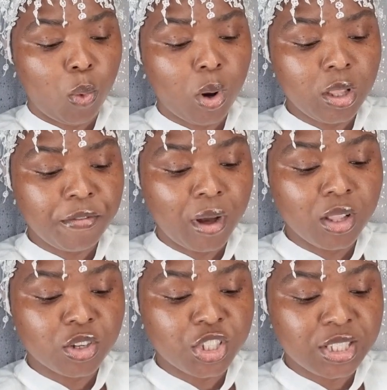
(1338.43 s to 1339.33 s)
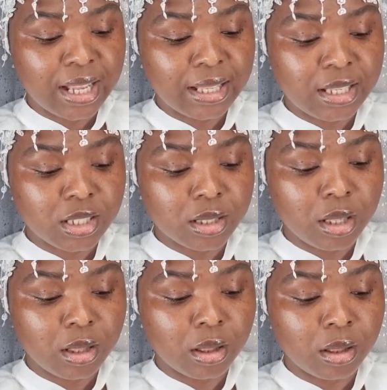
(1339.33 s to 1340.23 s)
I wonder if you understand this
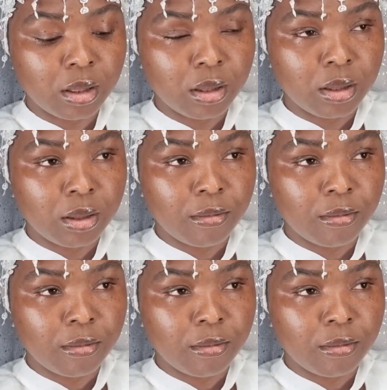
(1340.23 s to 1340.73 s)
little